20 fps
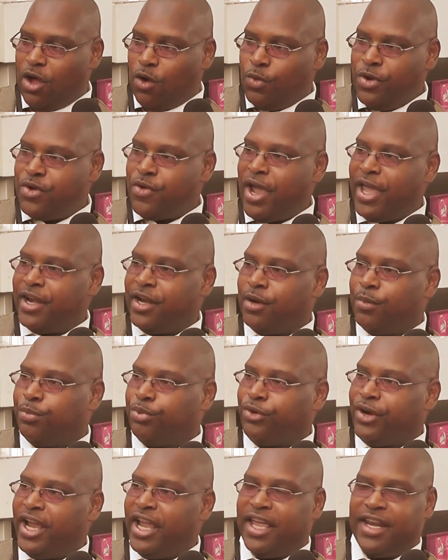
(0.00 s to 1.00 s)
We created a
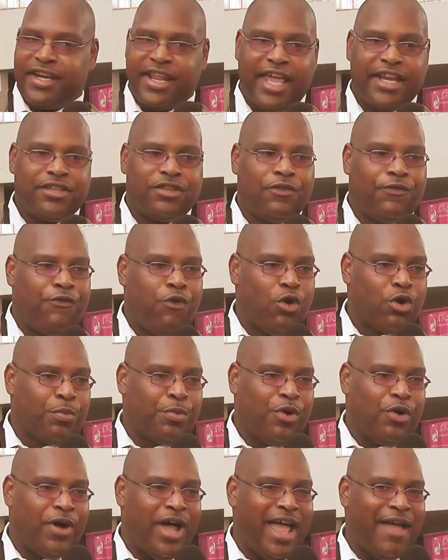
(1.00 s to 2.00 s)
brand that is
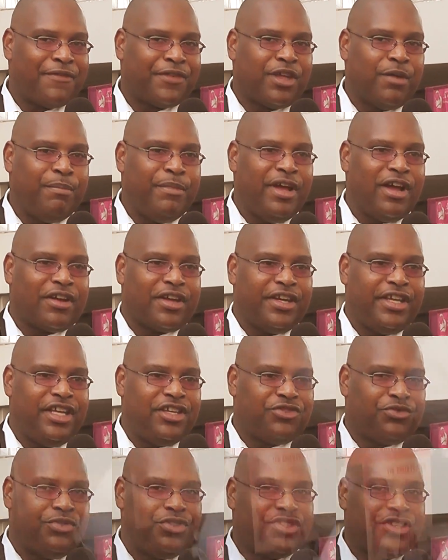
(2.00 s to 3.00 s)
affordable, African American history